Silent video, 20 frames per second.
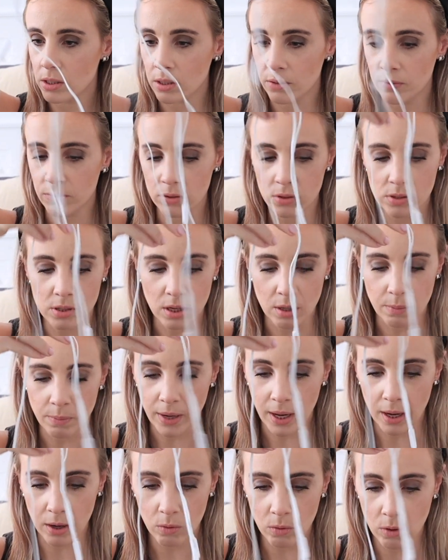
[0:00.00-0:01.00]
I first had a
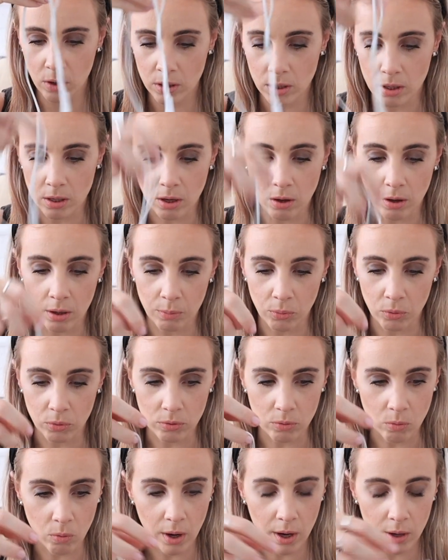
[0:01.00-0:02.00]
black one, and now I bought
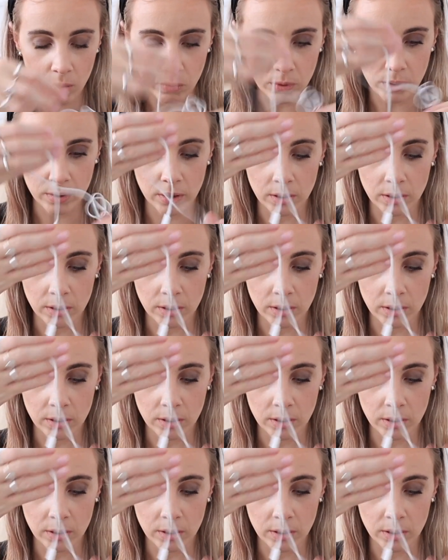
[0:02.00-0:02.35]
the white one.